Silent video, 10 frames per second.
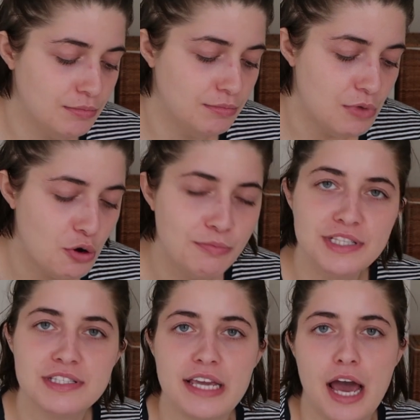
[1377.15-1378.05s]

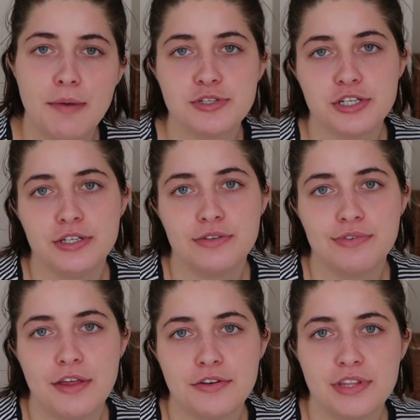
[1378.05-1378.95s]
moments captured
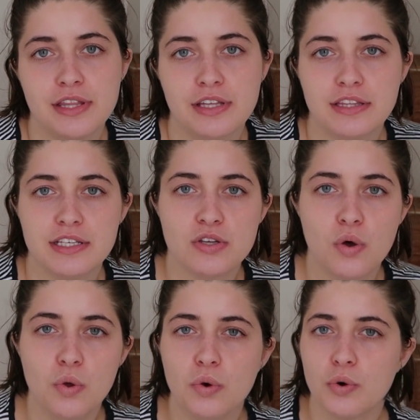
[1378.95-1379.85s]
rather than like this
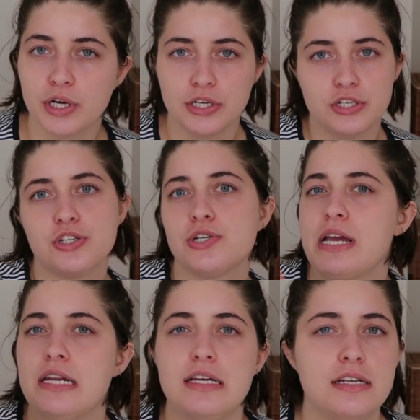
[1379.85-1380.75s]
whole
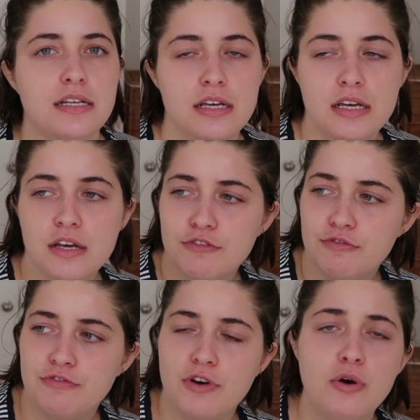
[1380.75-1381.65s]
orchestrated
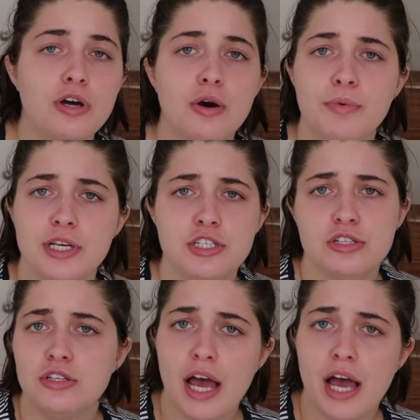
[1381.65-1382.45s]
photo, which